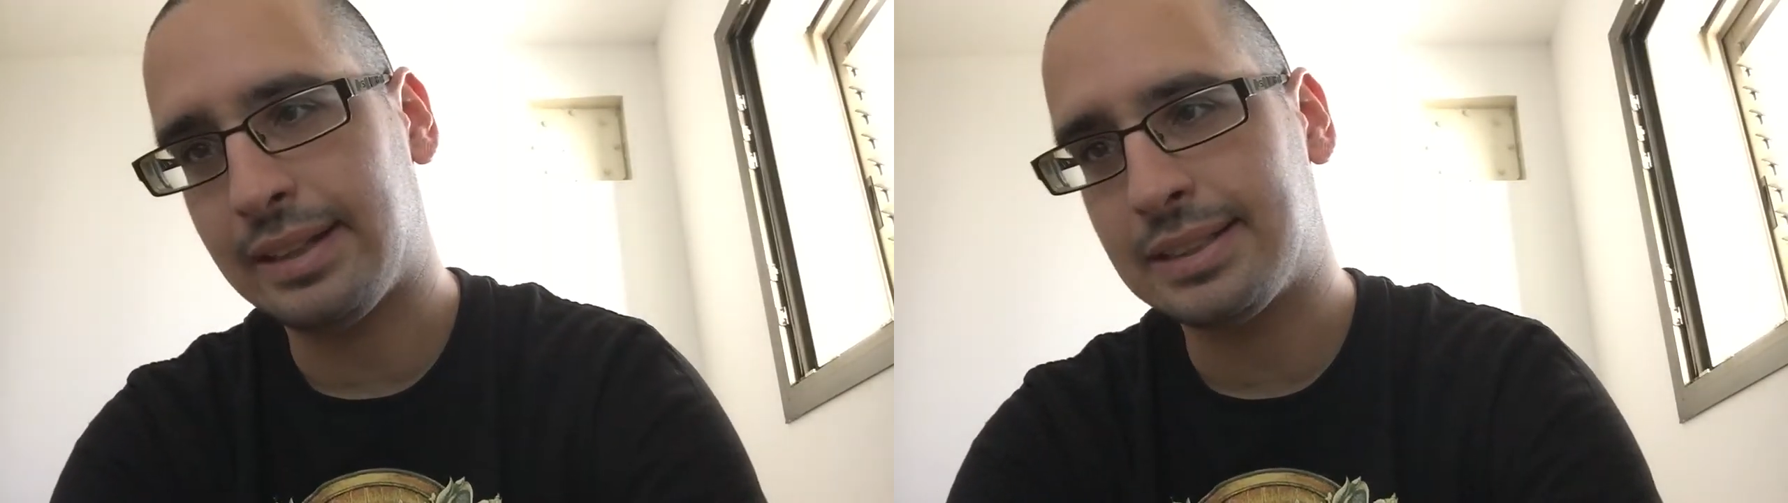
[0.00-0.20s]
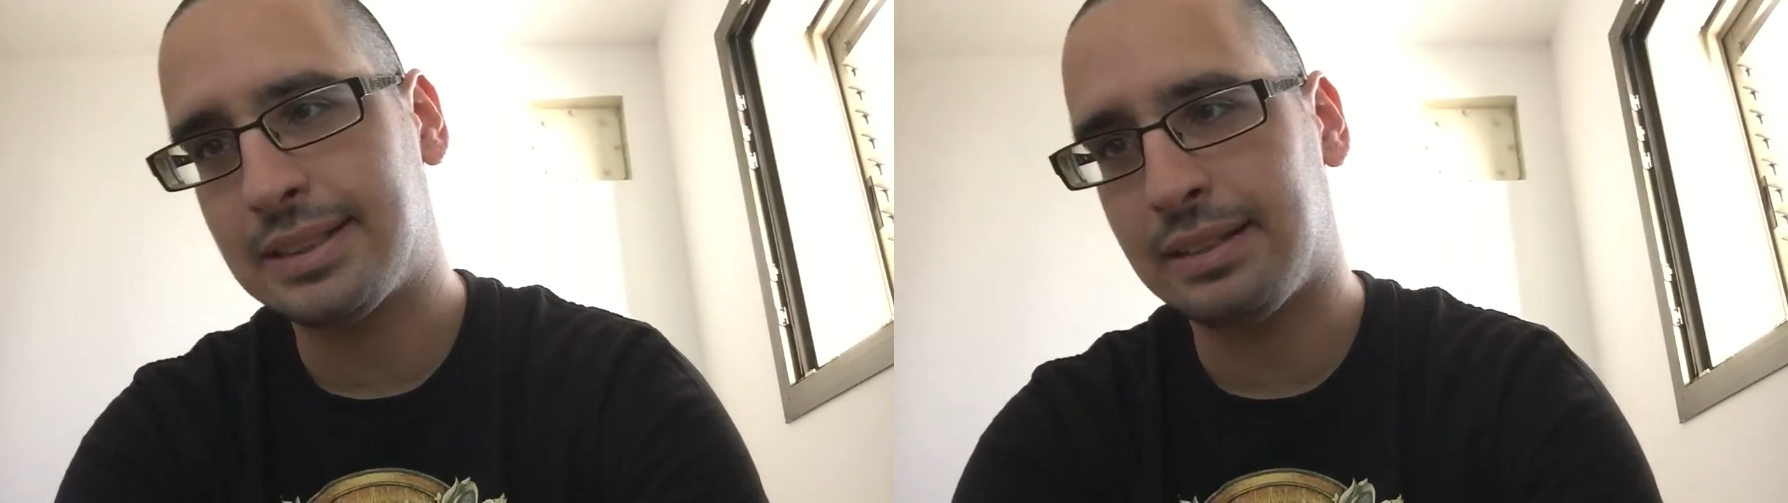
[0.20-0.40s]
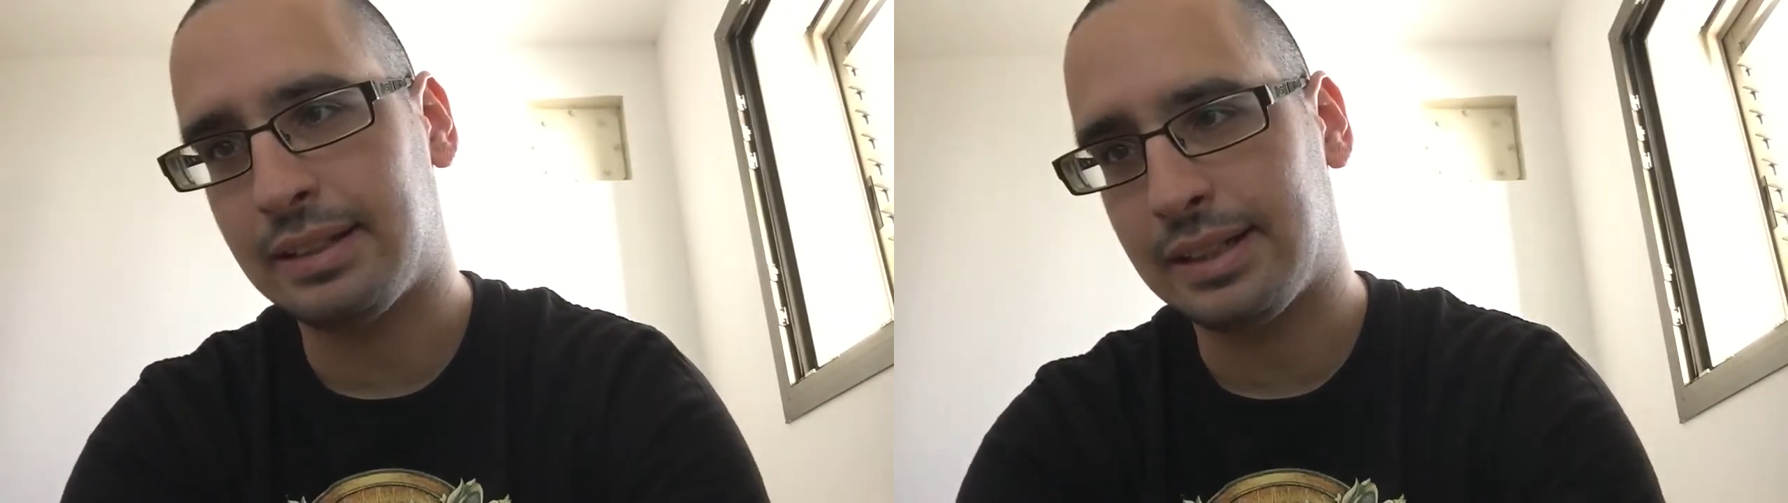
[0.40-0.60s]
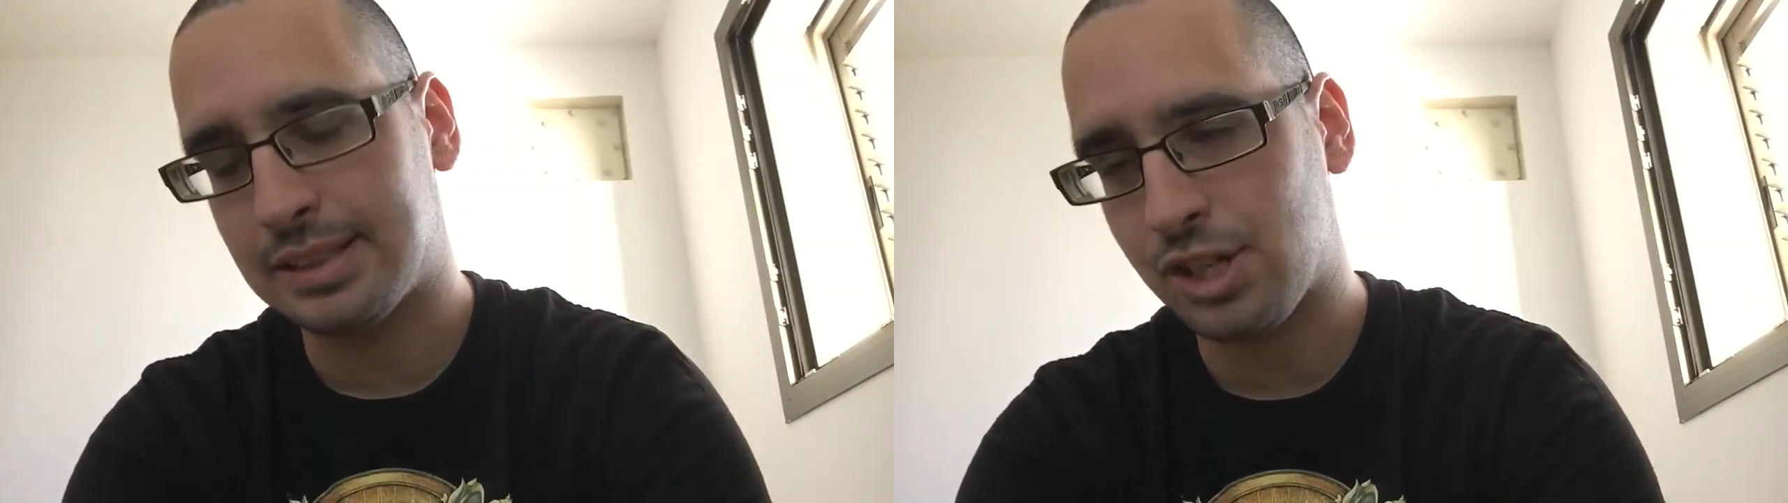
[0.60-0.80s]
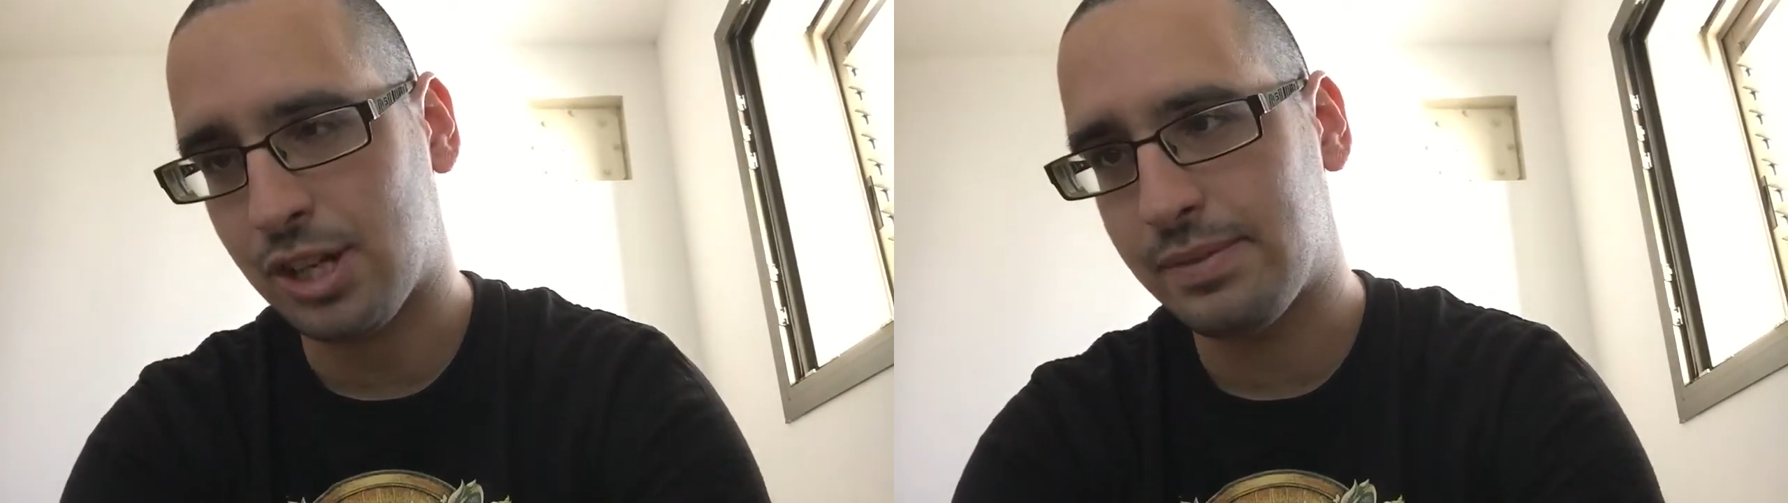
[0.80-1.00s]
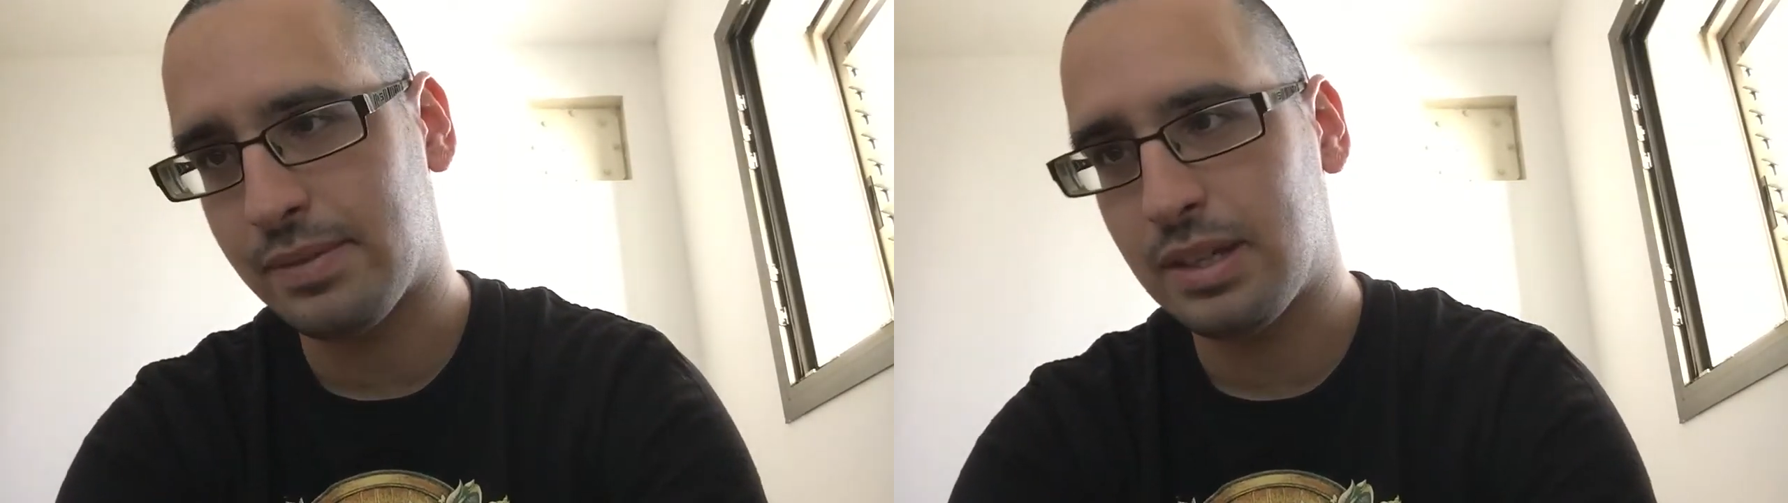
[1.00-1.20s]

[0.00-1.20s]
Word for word: Eastern Asia.